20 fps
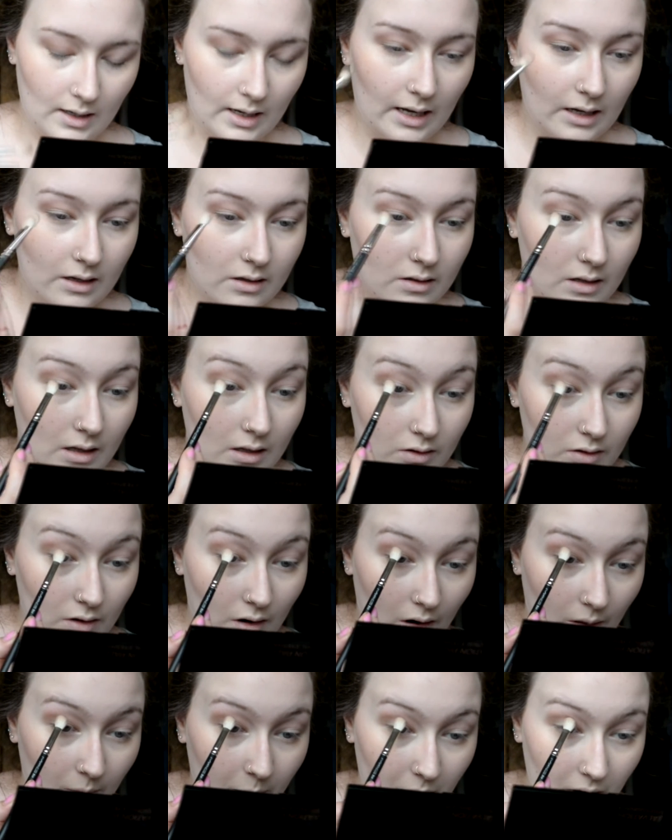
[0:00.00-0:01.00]
Okay, so that
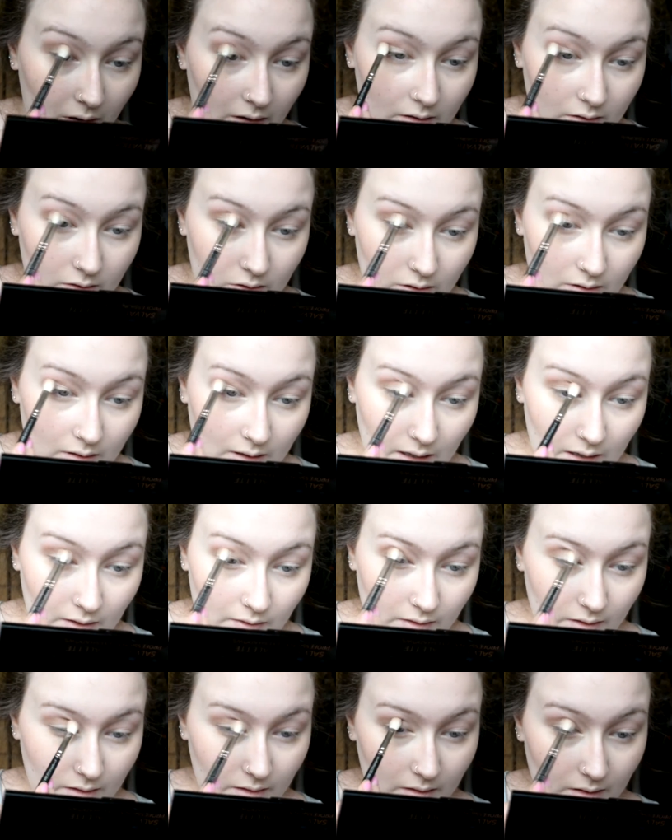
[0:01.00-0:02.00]
dark brown is just kind
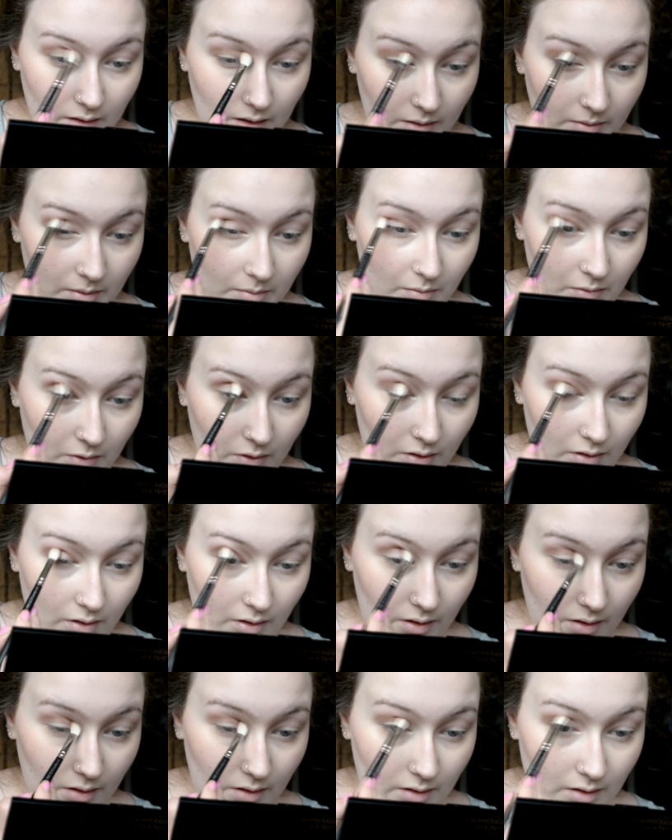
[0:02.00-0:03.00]
of going
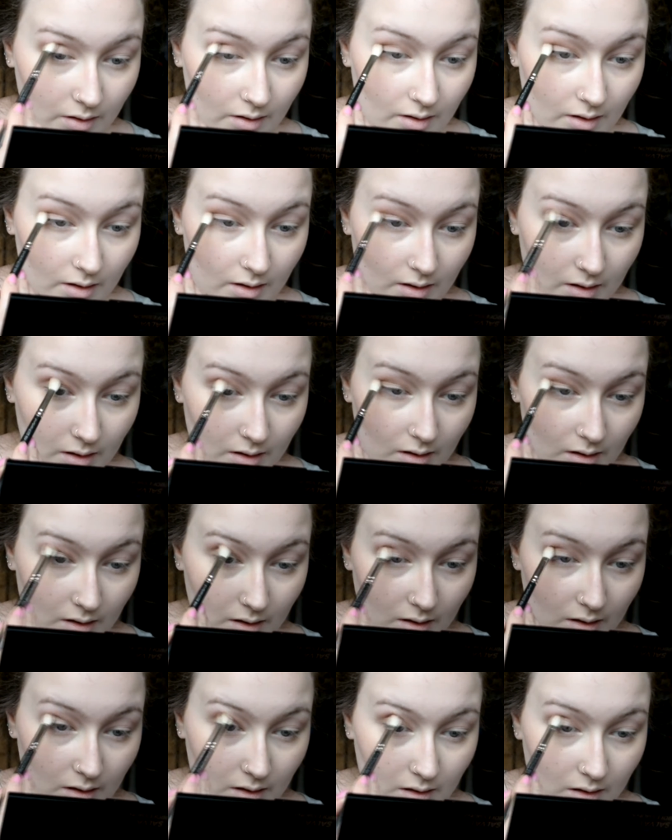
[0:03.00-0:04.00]
more
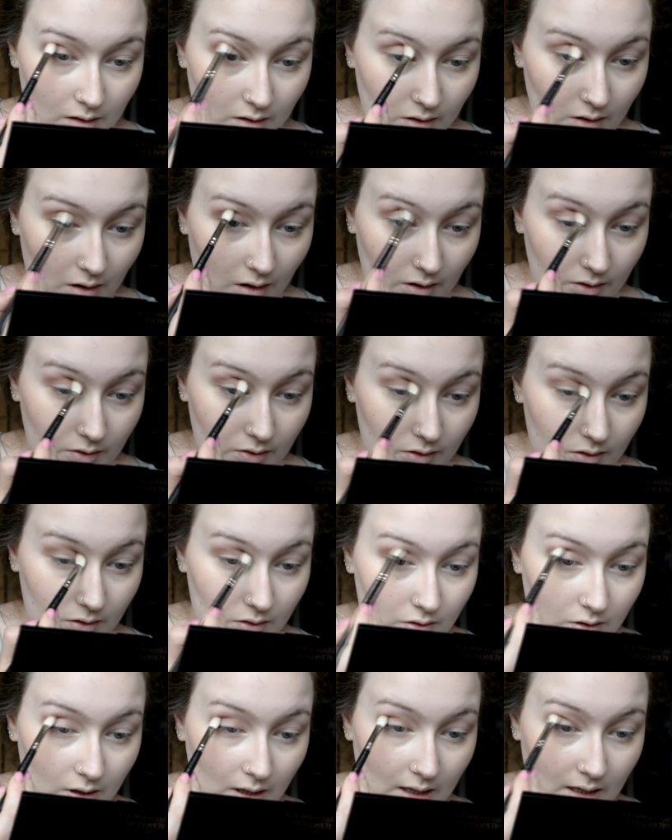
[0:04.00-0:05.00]

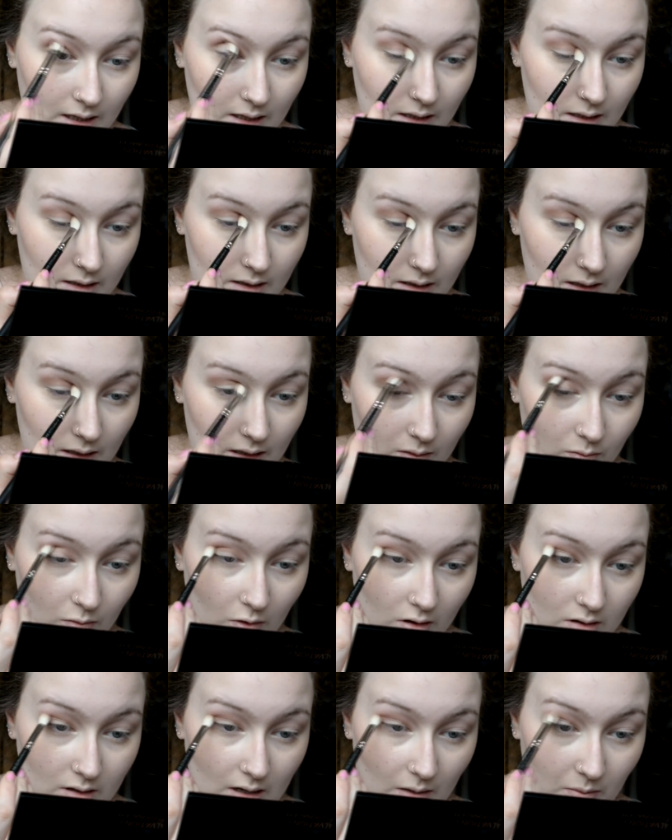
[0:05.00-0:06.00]
concentrated in
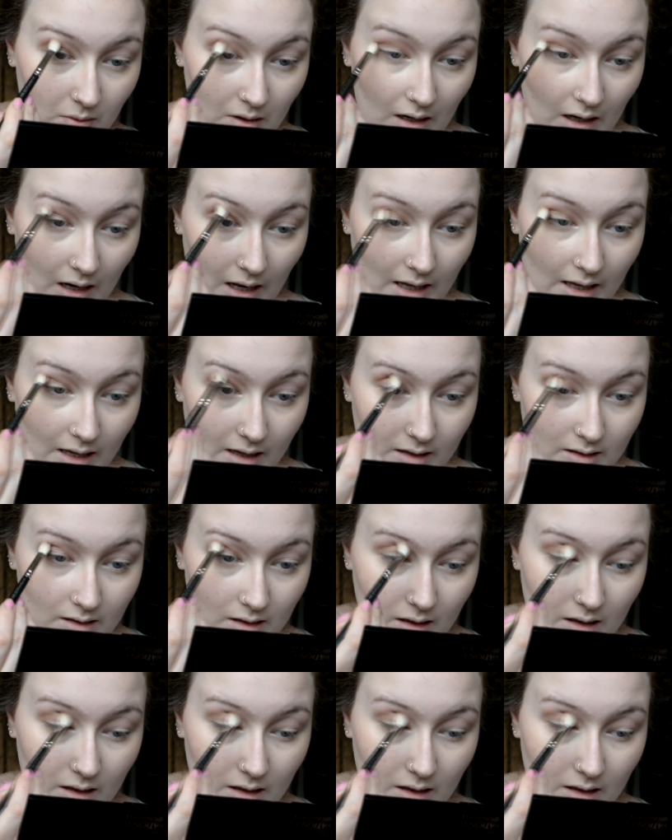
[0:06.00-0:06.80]
what I would like to